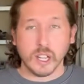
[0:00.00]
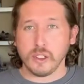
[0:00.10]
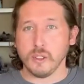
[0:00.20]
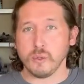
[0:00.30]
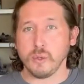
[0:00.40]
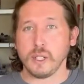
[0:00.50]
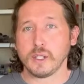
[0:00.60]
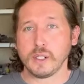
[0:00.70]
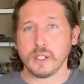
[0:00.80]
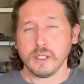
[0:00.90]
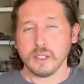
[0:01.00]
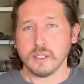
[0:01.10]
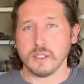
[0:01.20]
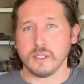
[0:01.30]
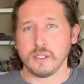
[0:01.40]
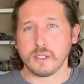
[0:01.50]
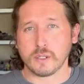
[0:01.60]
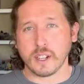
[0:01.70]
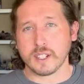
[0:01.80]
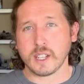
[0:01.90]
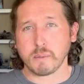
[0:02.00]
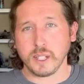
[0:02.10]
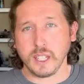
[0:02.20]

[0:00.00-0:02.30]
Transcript: The rear strut assembly